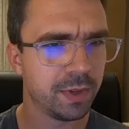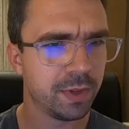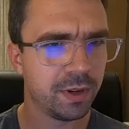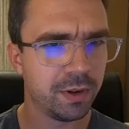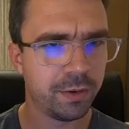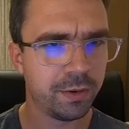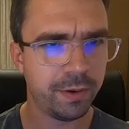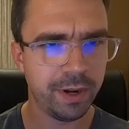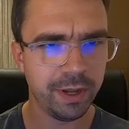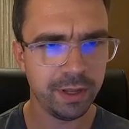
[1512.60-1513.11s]

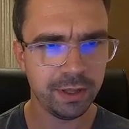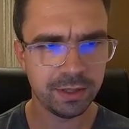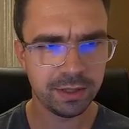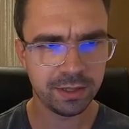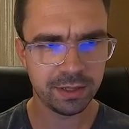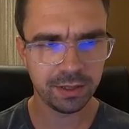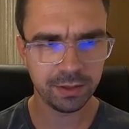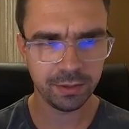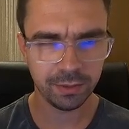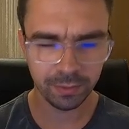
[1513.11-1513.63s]
all right,
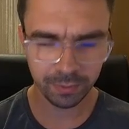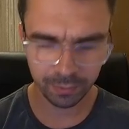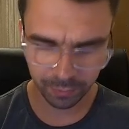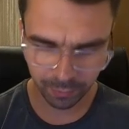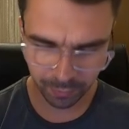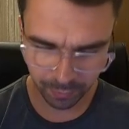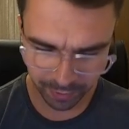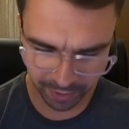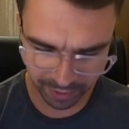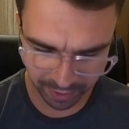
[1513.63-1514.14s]
so
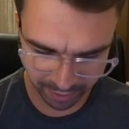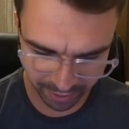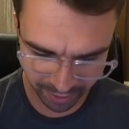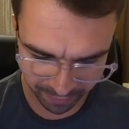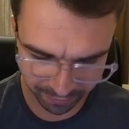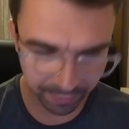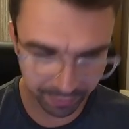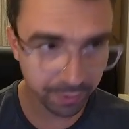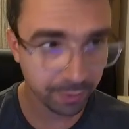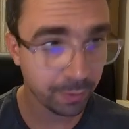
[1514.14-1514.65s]
we
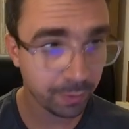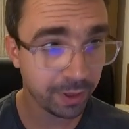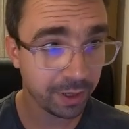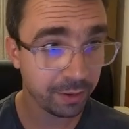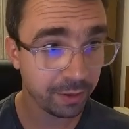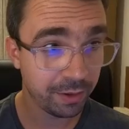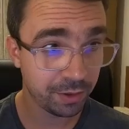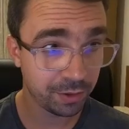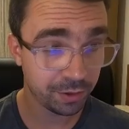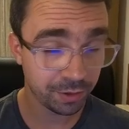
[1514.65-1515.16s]

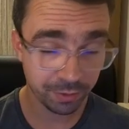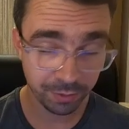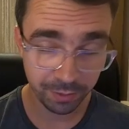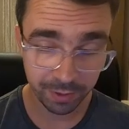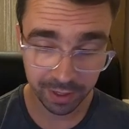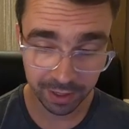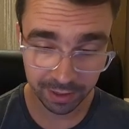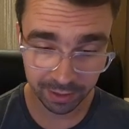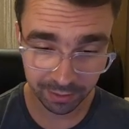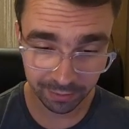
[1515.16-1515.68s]
need to
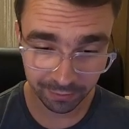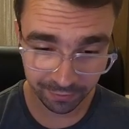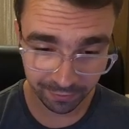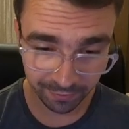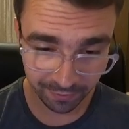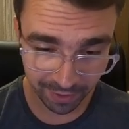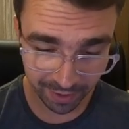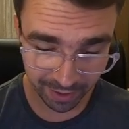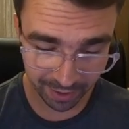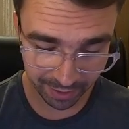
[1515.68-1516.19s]
create the
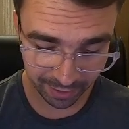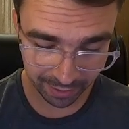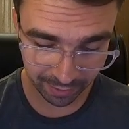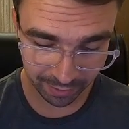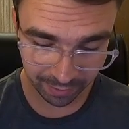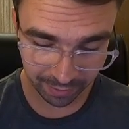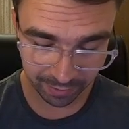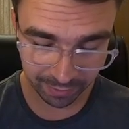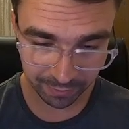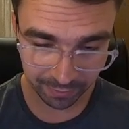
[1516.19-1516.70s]

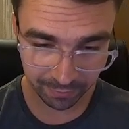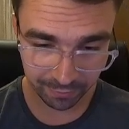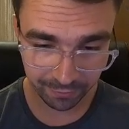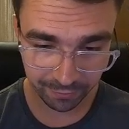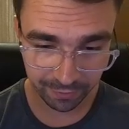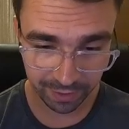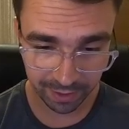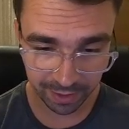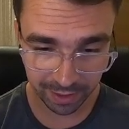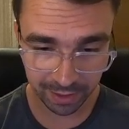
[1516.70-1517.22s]
file
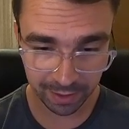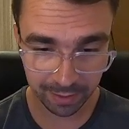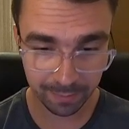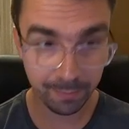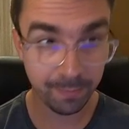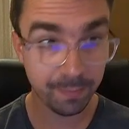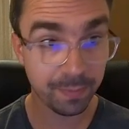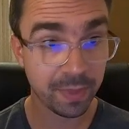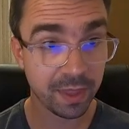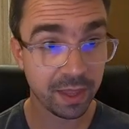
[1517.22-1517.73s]

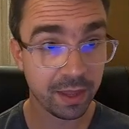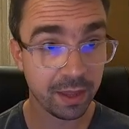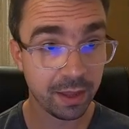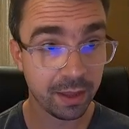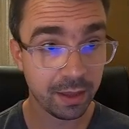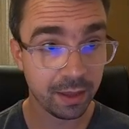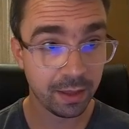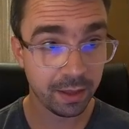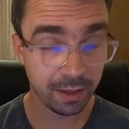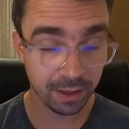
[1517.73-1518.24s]
vm
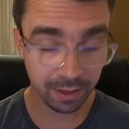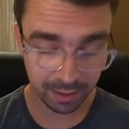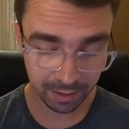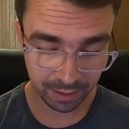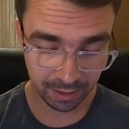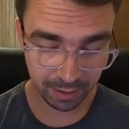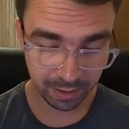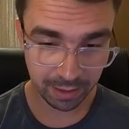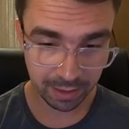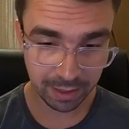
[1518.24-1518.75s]

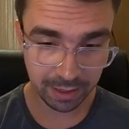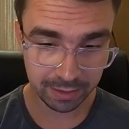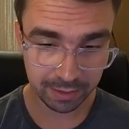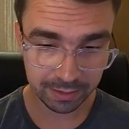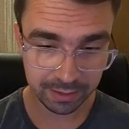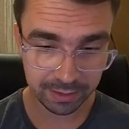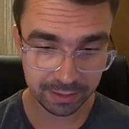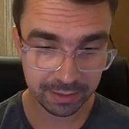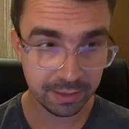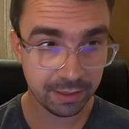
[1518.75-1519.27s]

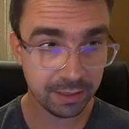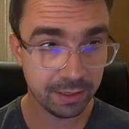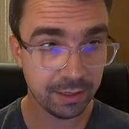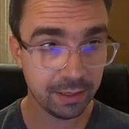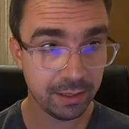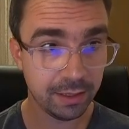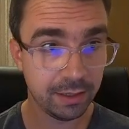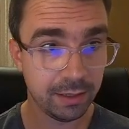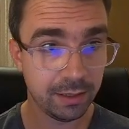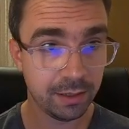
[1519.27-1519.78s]

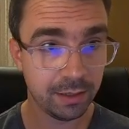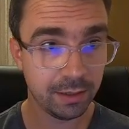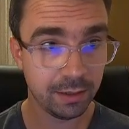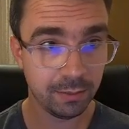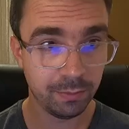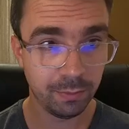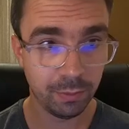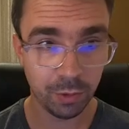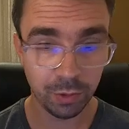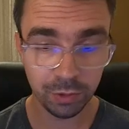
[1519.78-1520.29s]
etc
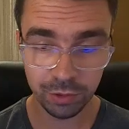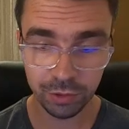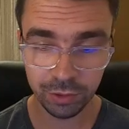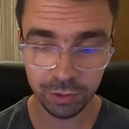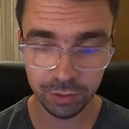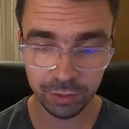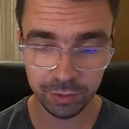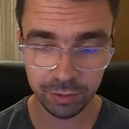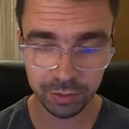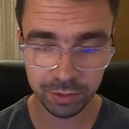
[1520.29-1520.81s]

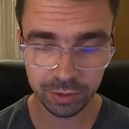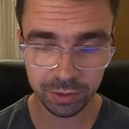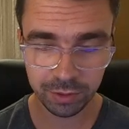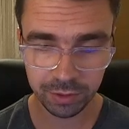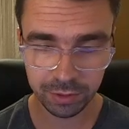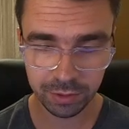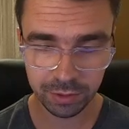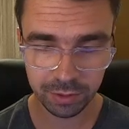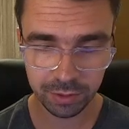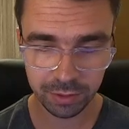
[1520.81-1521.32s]

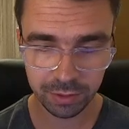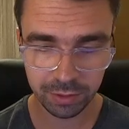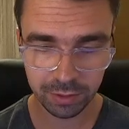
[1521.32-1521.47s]
modules